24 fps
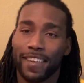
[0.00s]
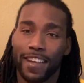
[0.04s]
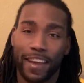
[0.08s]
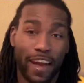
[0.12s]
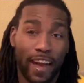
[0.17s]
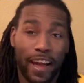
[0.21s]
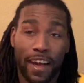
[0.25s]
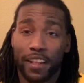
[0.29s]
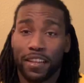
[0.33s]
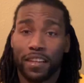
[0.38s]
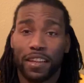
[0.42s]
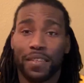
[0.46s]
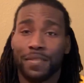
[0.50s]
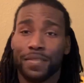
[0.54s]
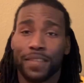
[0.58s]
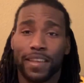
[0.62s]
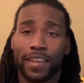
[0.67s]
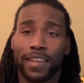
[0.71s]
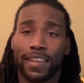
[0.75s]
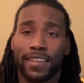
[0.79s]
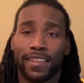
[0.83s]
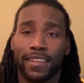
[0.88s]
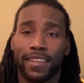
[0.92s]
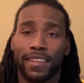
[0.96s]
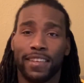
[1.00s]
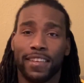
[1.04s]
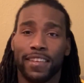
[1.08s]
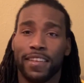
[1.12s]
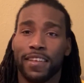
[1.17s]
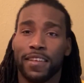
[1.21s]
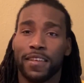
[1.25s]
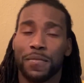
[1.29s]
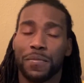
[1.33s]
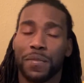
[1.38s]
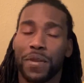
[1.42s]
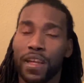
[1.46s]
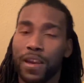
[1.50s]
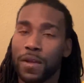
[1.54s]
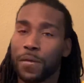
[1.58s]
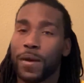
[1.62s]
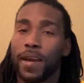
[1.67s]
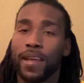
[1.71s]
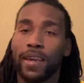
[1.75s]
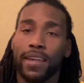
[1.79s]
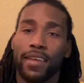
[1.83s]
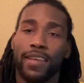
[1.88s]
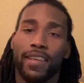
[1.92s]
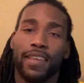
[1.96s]
I loved it. But
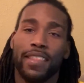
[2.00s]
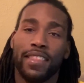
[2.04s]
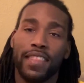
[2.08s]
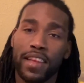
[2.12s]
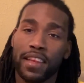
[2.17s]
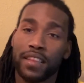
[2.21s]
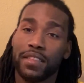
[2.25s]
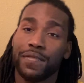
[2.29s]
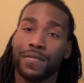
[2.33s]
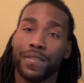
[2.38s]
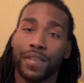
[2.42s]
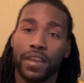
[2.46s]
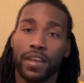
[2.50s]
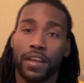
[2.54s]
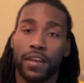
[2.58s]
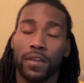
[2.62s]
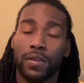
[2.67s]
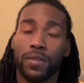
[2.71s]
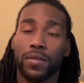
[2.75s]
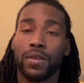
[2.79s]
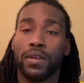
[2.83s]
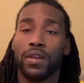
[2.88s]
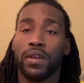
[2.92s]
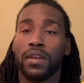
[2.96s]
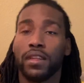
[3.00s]
anyway, that's the video.